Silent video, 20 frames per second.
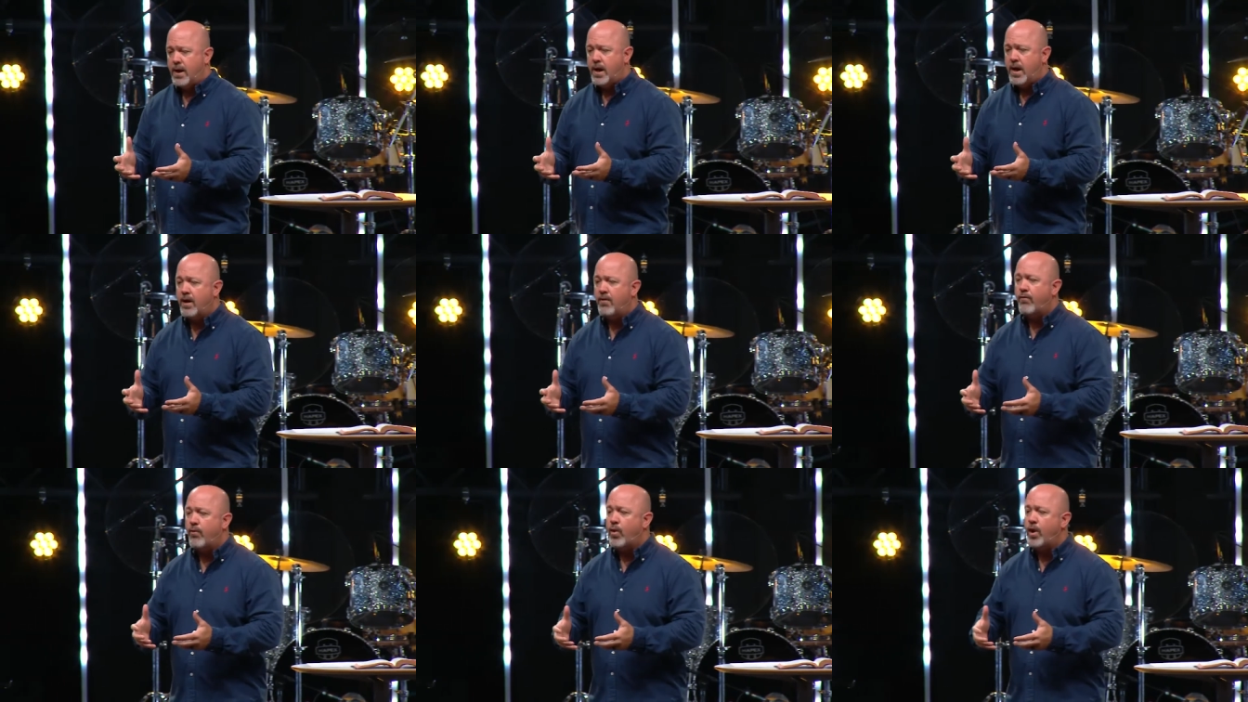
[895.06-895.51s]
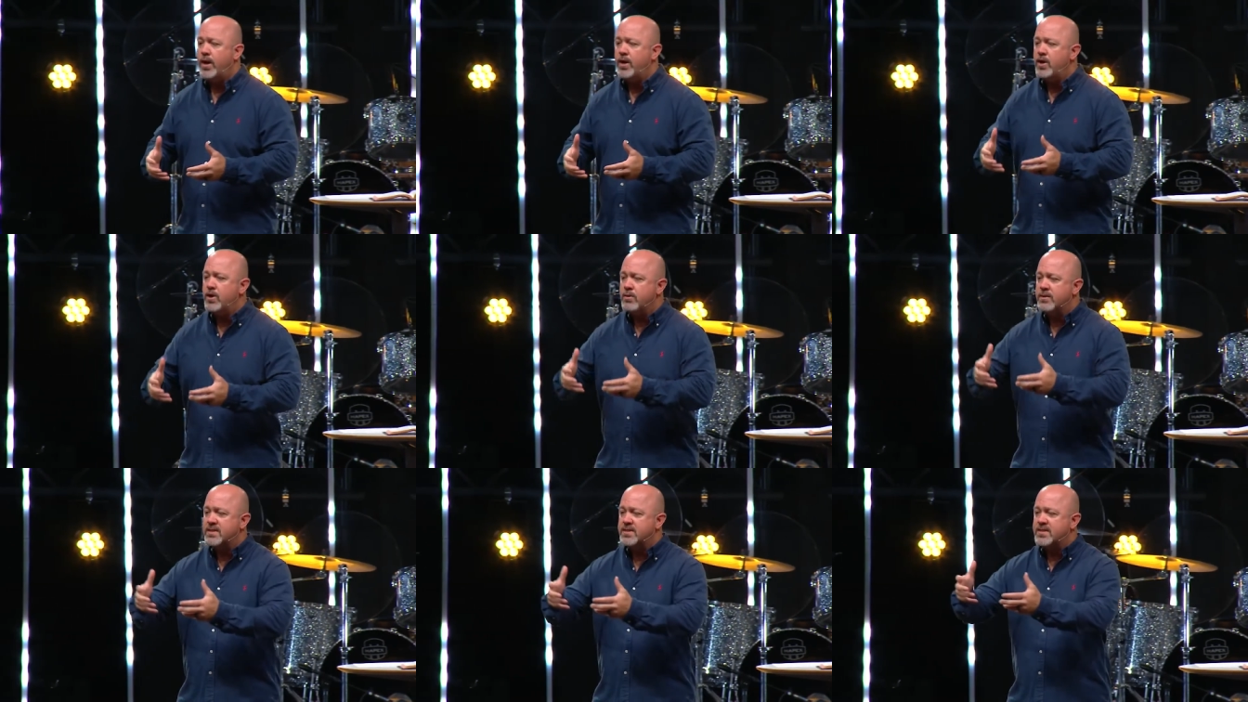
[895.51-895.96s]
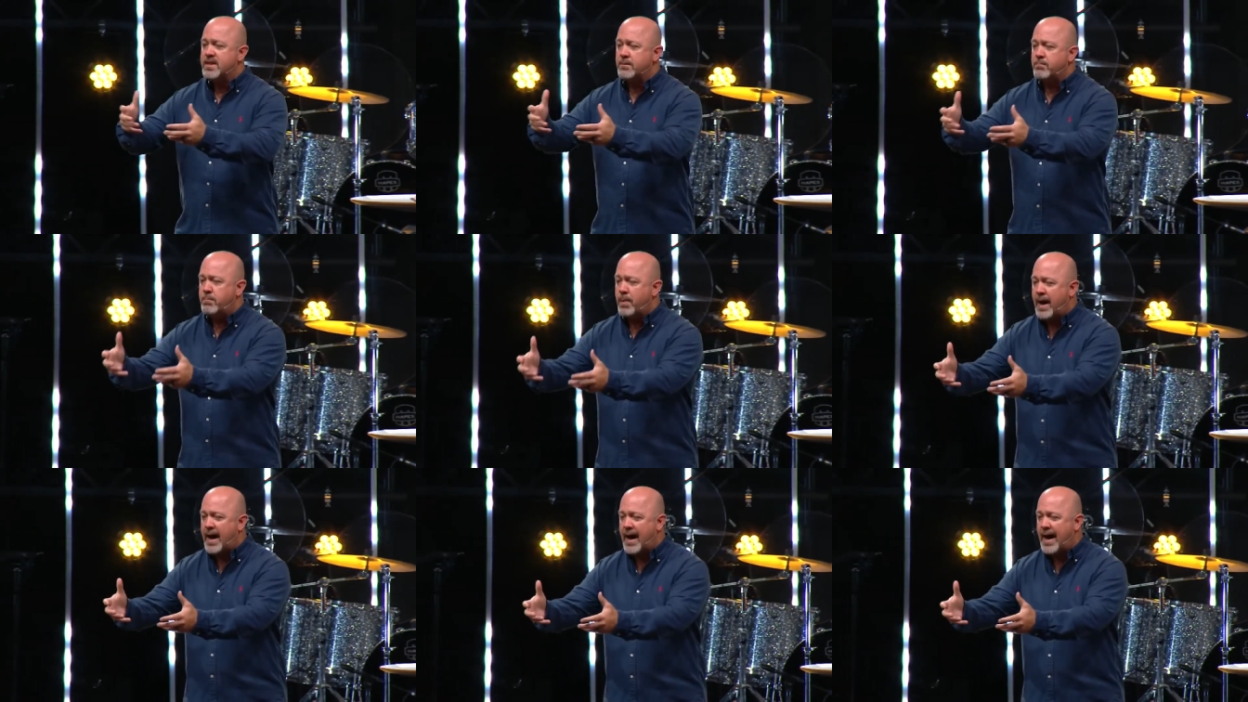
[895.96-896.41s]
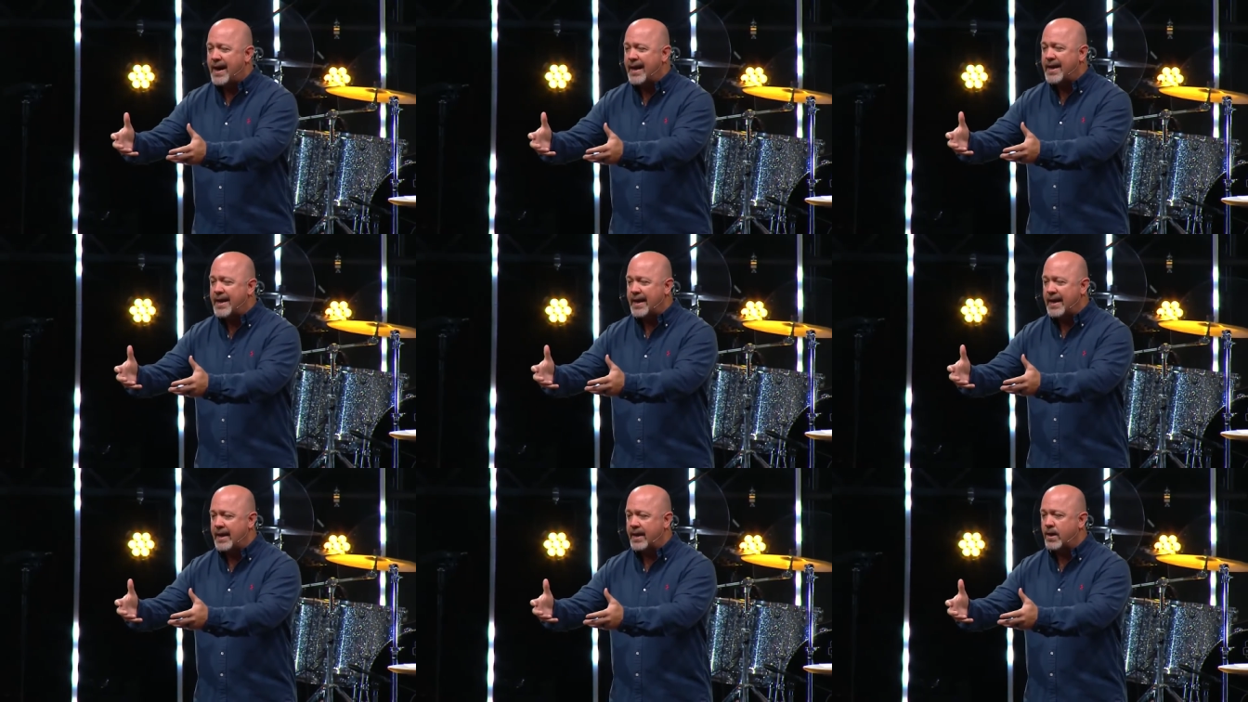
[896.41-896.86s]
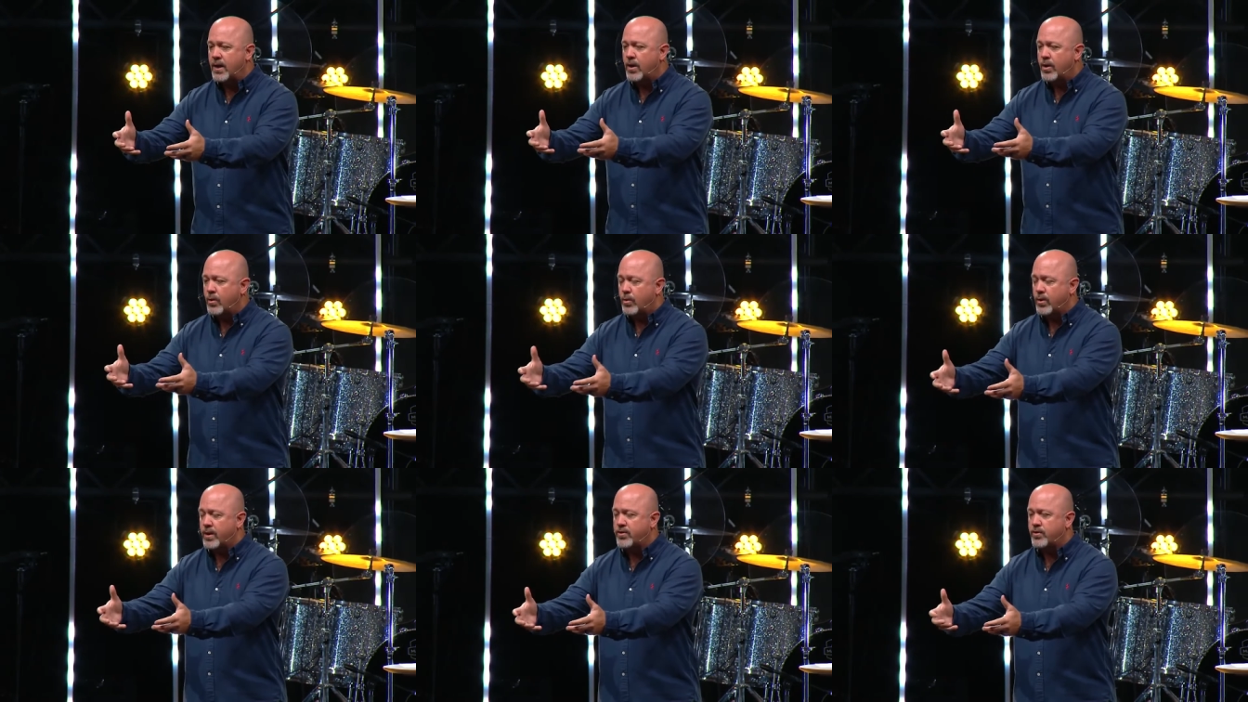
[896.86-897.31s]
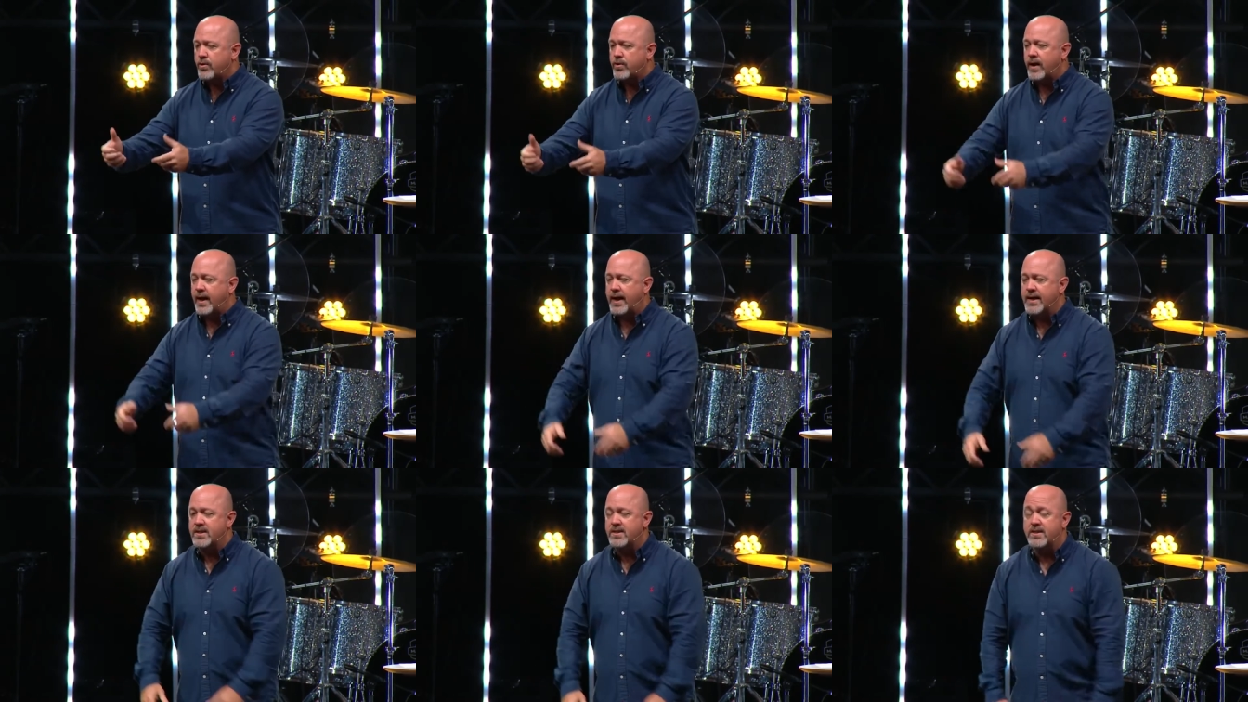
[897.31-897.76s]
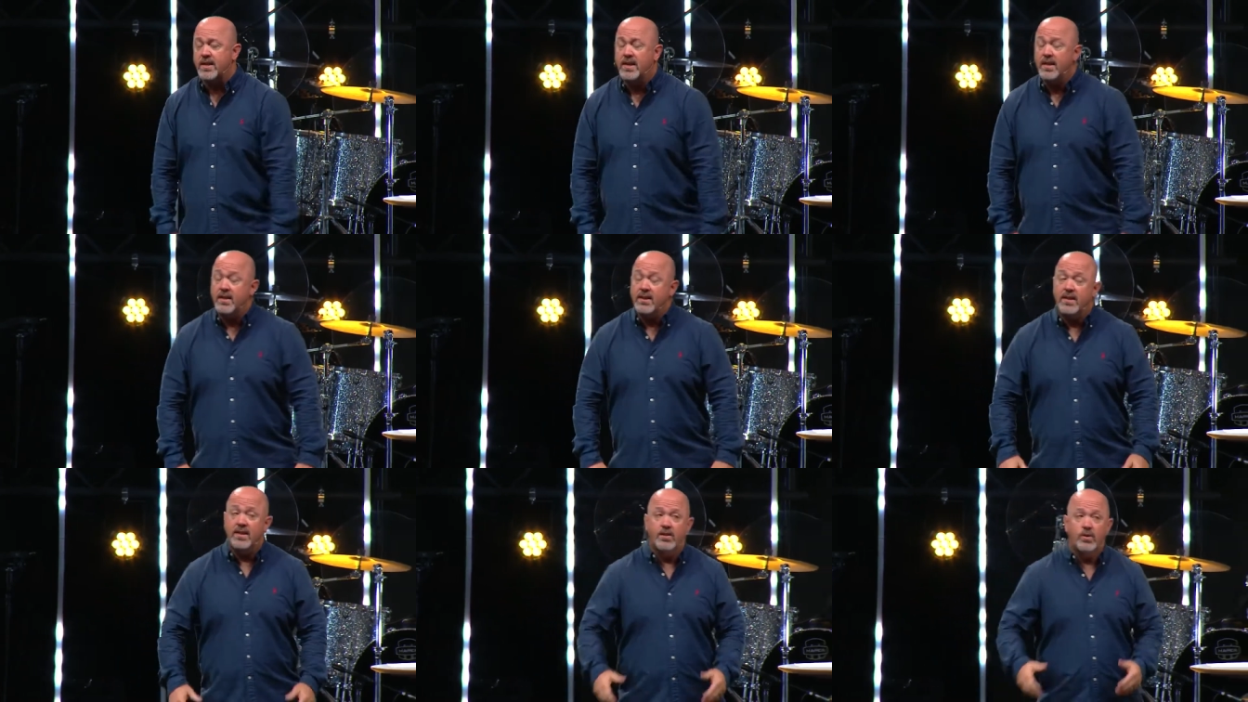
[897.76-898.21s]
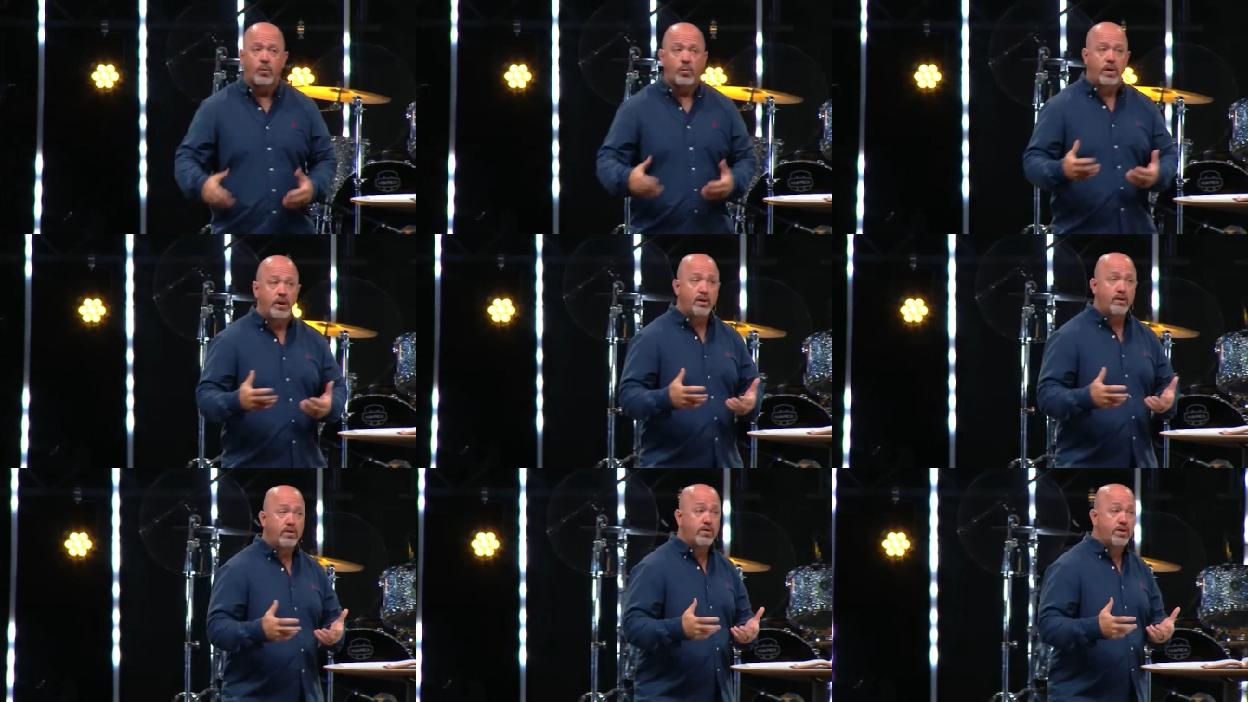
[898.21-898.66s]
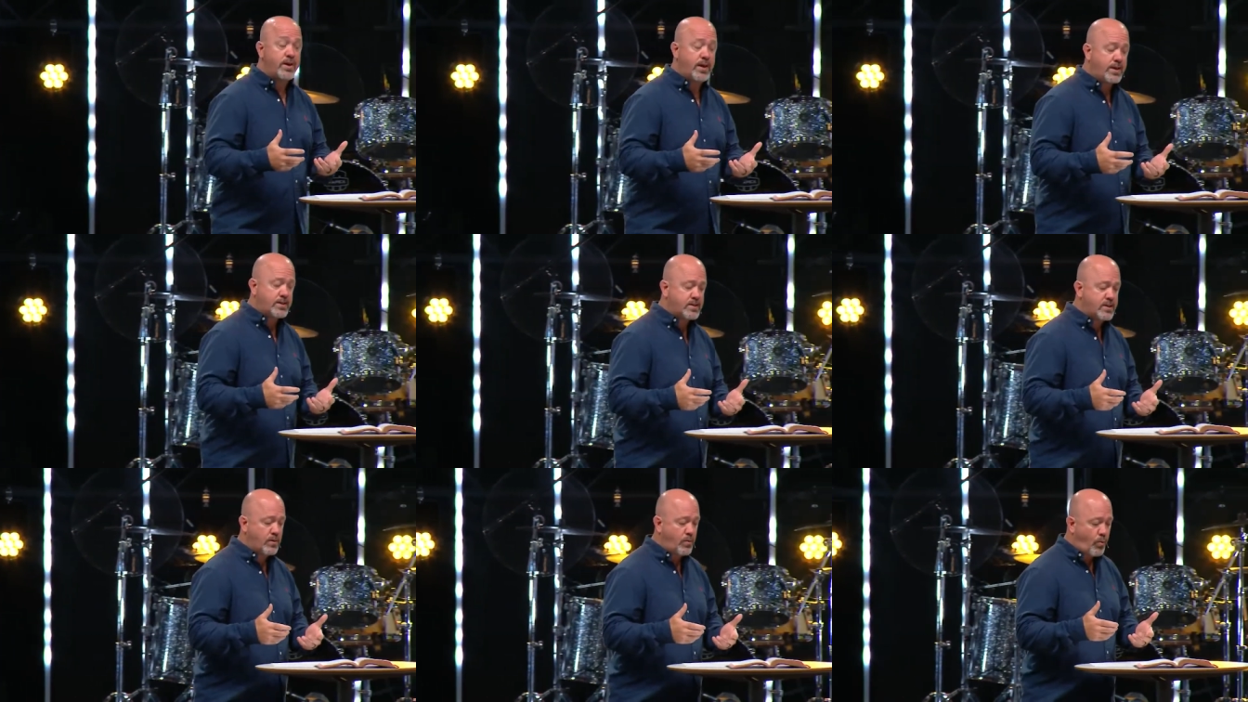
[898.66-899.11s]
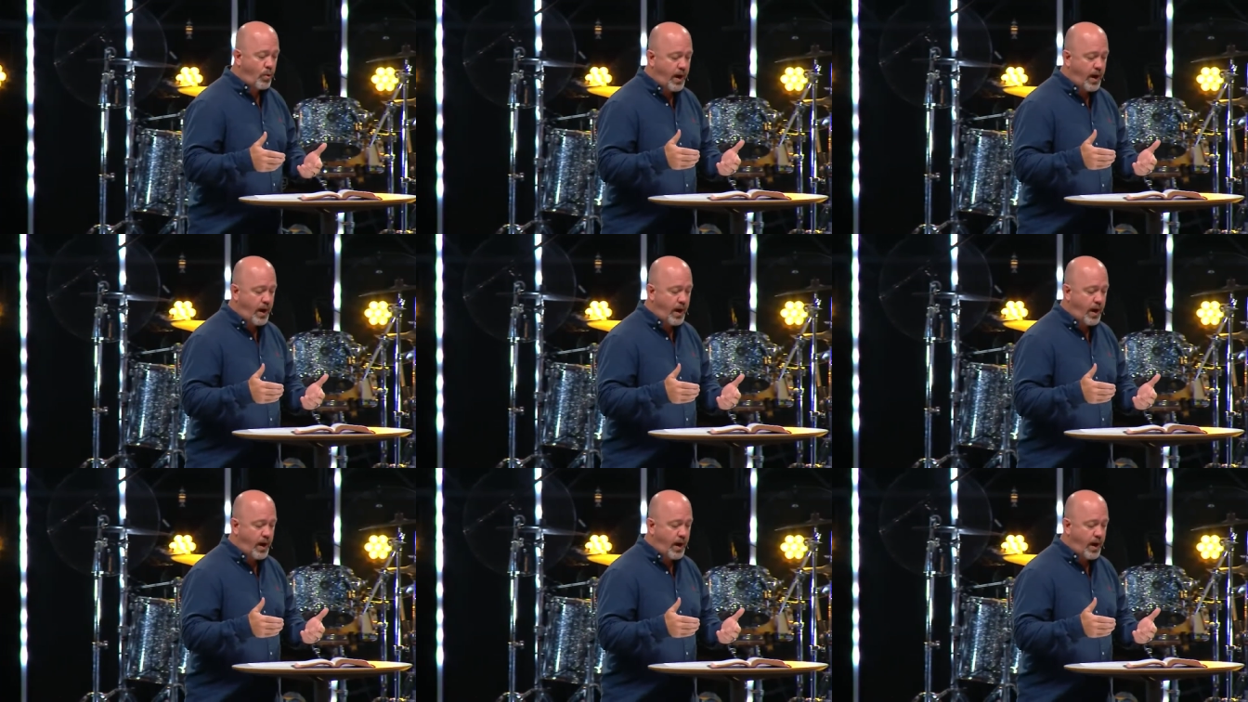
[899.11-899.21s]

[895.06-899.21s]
of one who is abiding with Christ than the one who doesn't.